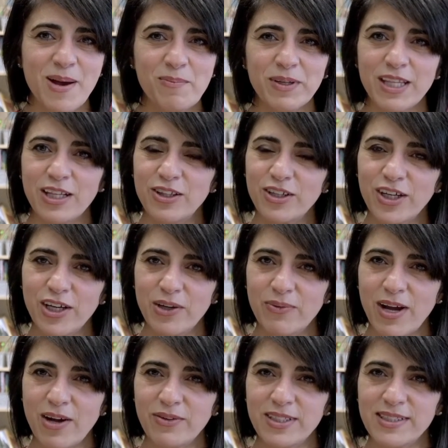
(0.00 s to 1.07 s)
But then looking
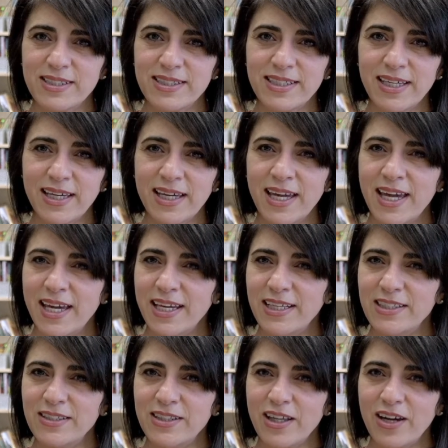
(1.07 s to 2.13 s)
around and seeing
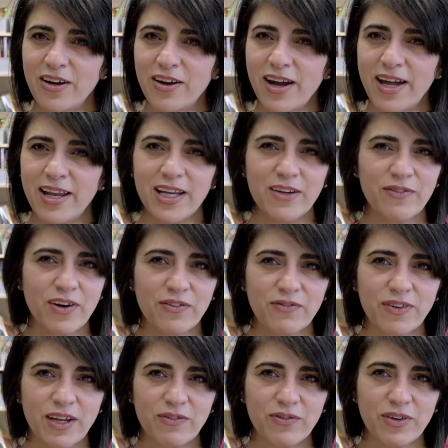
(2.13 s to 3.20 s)
is there any of our
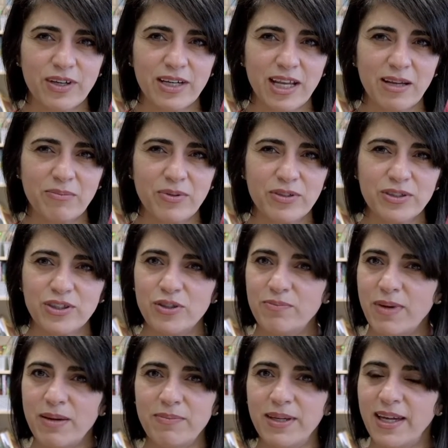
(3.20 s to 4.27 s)
favorite neighbors who
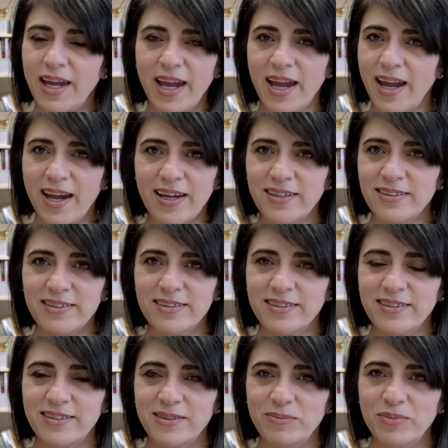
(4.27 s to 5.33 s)
maybe can't?
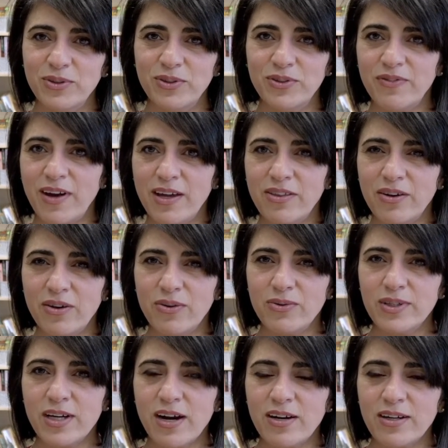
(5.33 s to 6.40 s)
beautify their
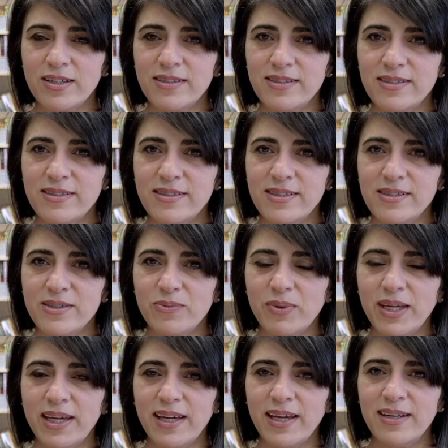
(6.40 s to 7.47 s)
own gardens this
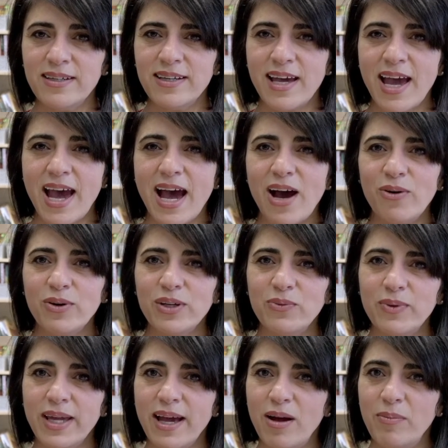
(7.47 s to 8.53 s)
weekend? How
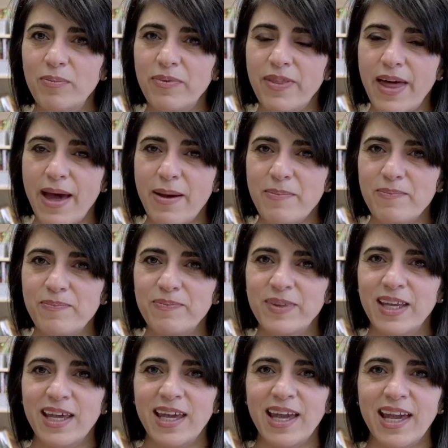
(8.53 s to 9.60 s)
can we help them?
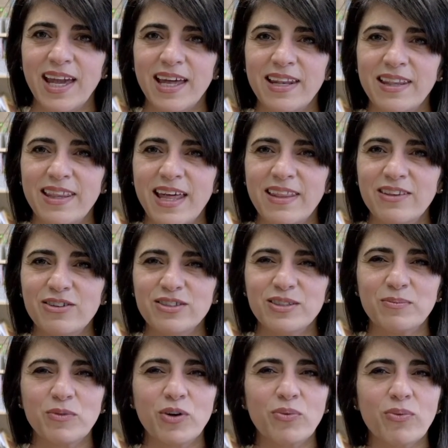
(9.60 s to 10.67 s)
And then there's
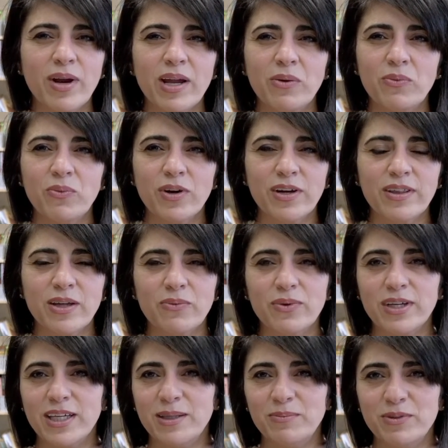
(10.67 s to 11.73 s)
some great work that
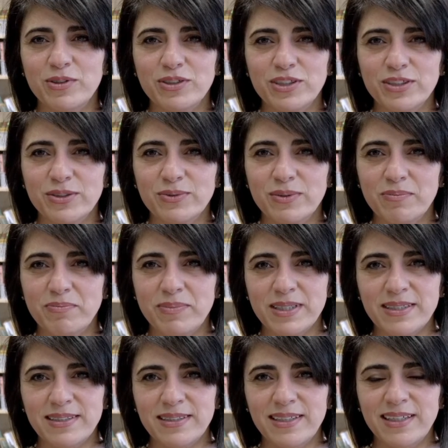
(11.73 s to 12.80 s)
will keep your children
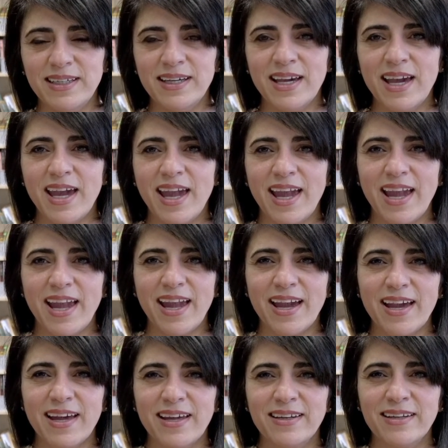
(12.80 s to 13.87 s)
busy
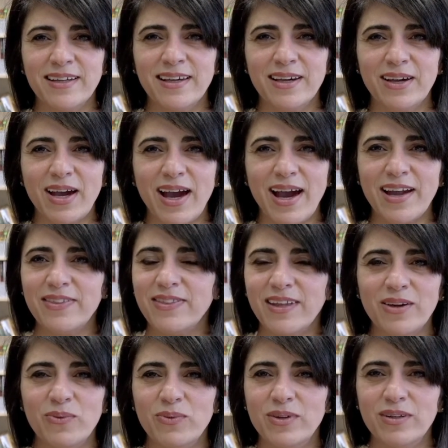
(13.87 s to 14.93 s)
and I
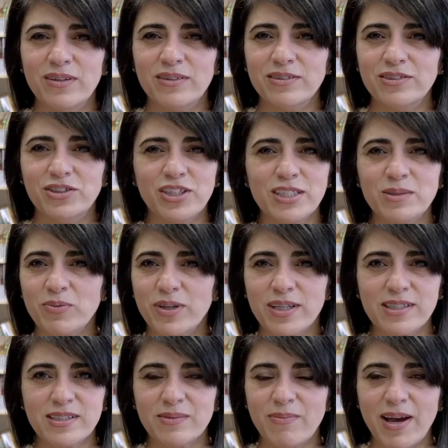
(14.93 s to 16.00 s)
think will just bring
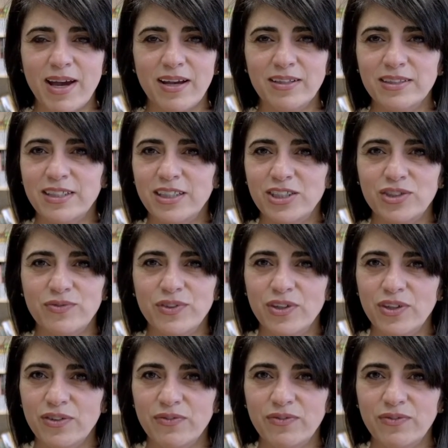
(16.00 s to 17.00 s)
a smile to each of your